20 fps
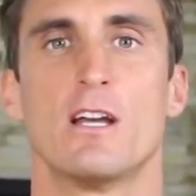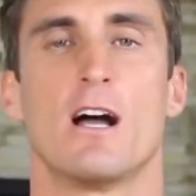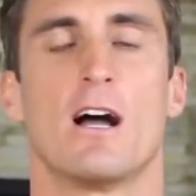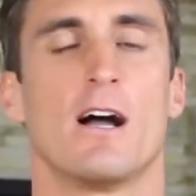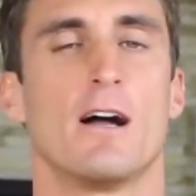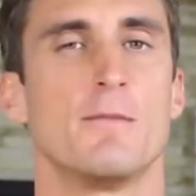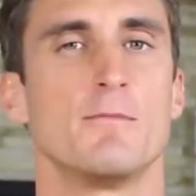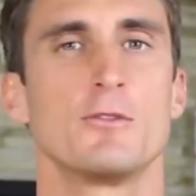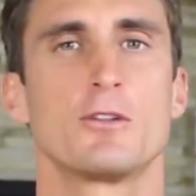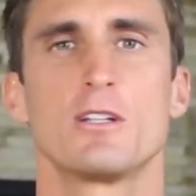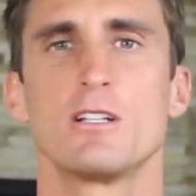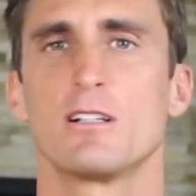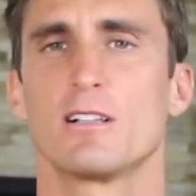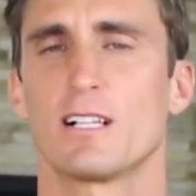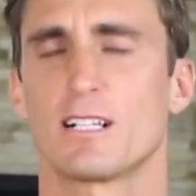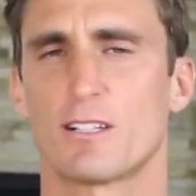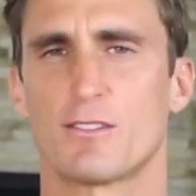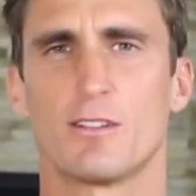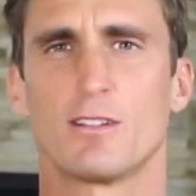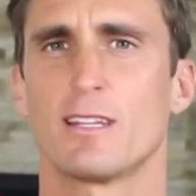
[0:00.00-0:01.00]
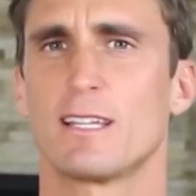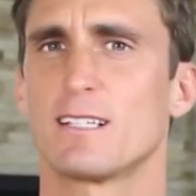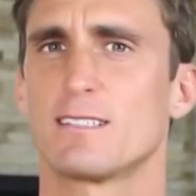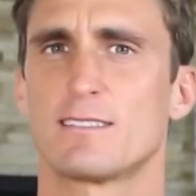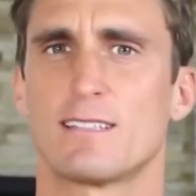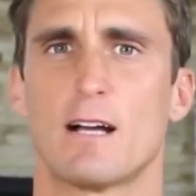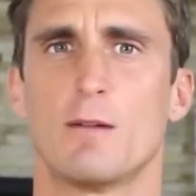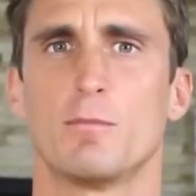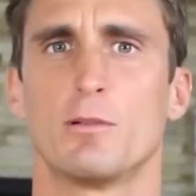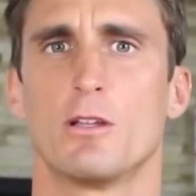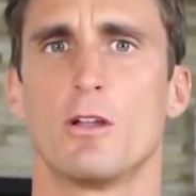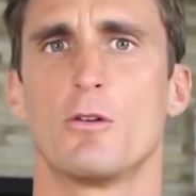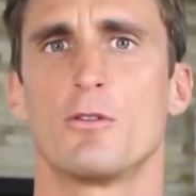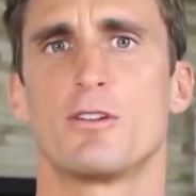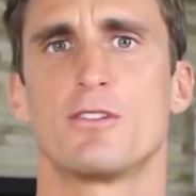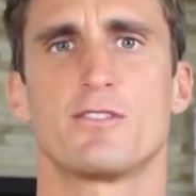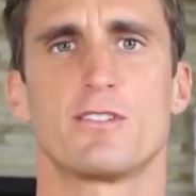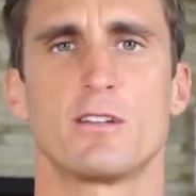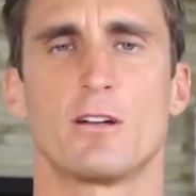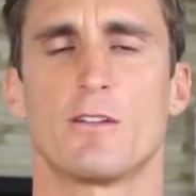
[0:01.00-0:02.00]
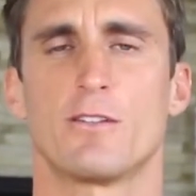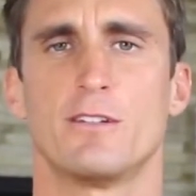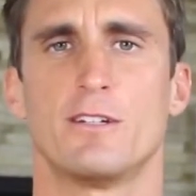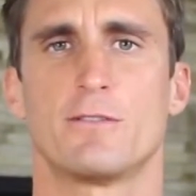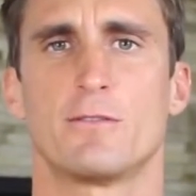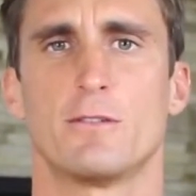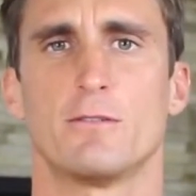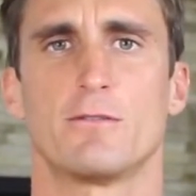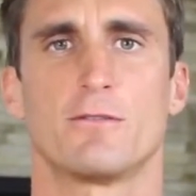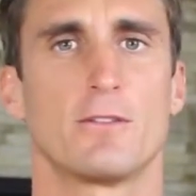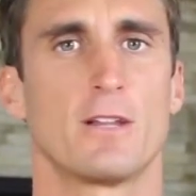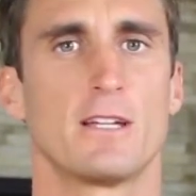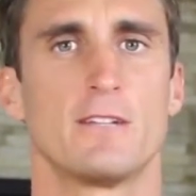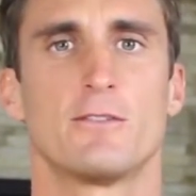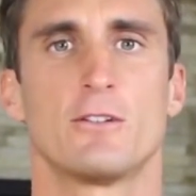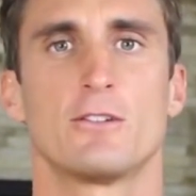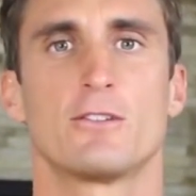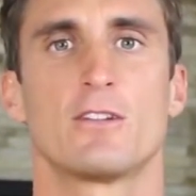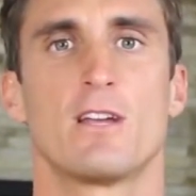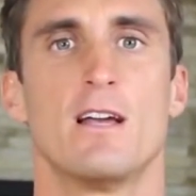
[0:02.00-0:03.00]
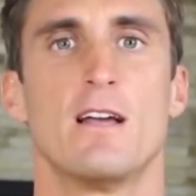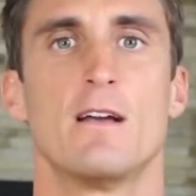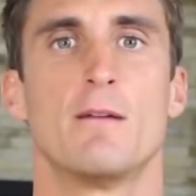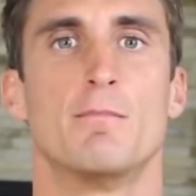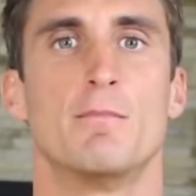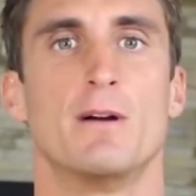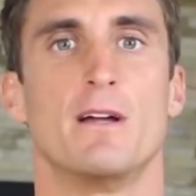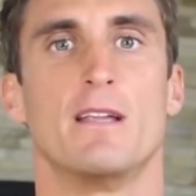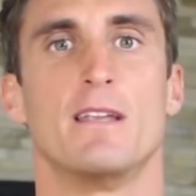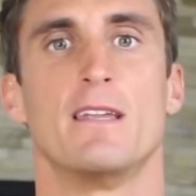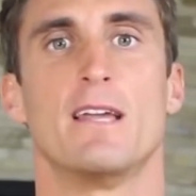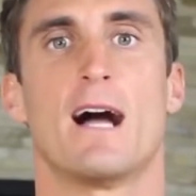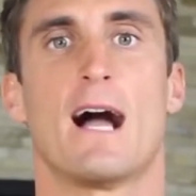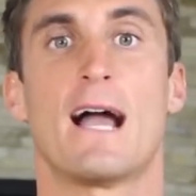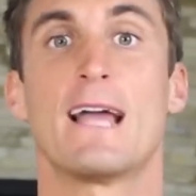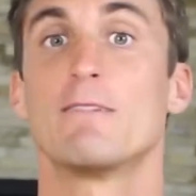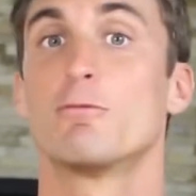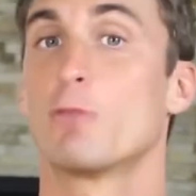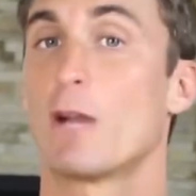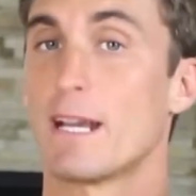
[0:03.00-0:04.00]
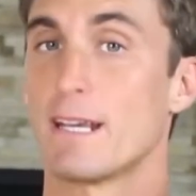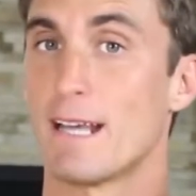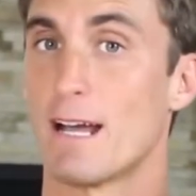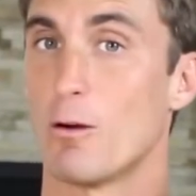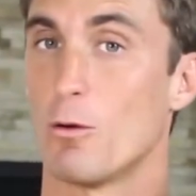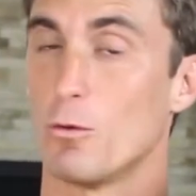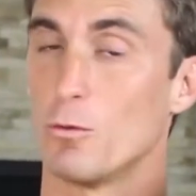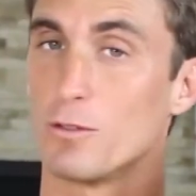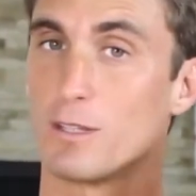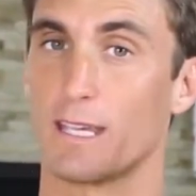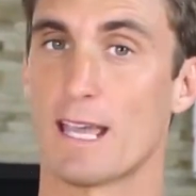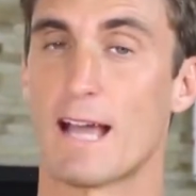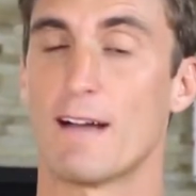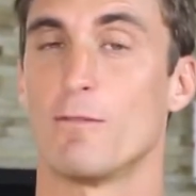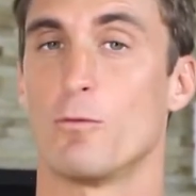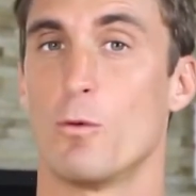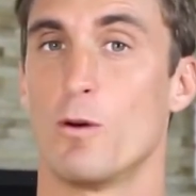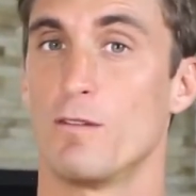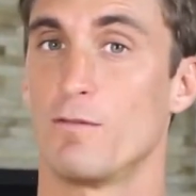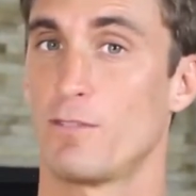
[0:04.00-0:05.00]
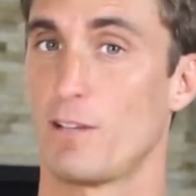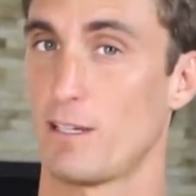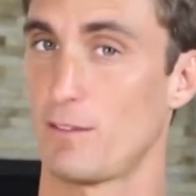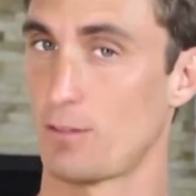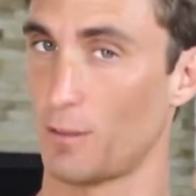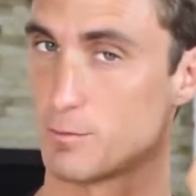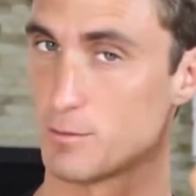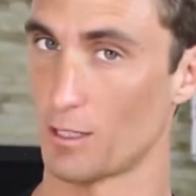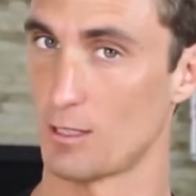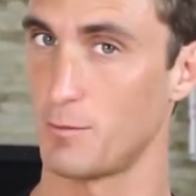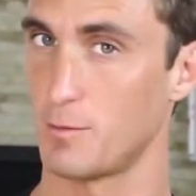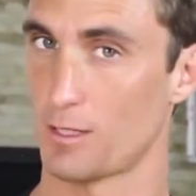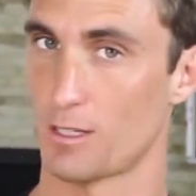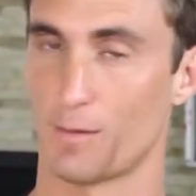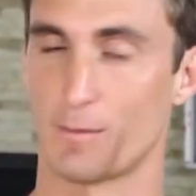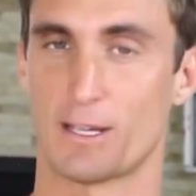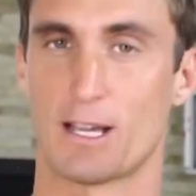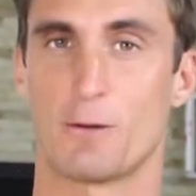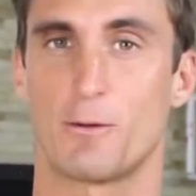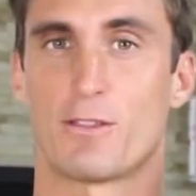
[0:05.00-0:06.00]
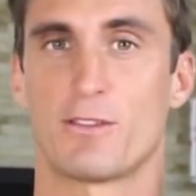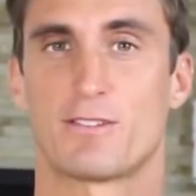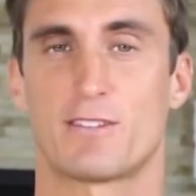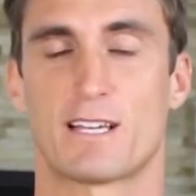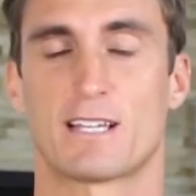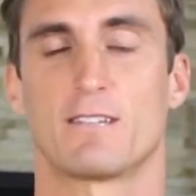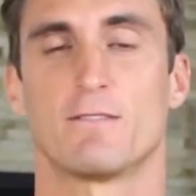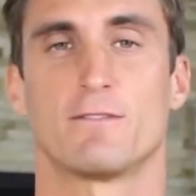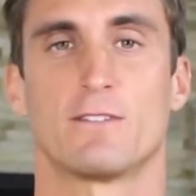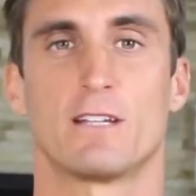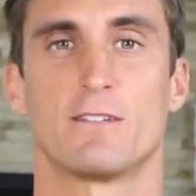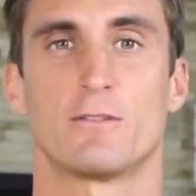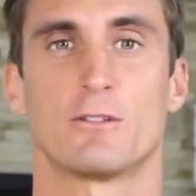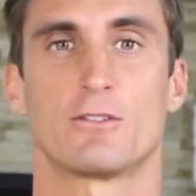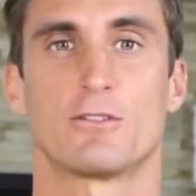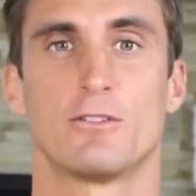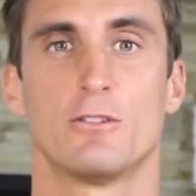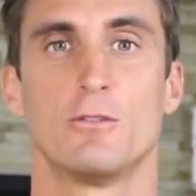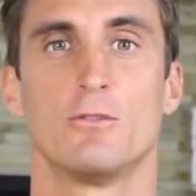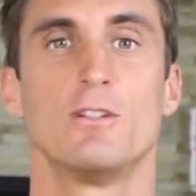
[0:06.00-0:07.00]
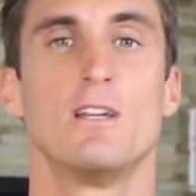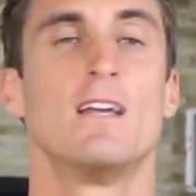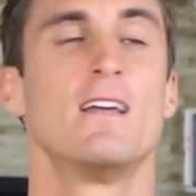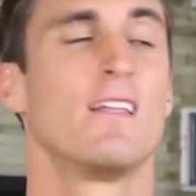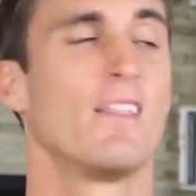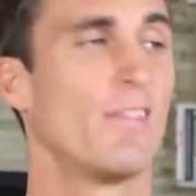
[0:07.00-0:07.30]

You can click on the links down below to see all the different flavors, but I right now only have one flavor. I'm gonna be coming out with a second flavor soon.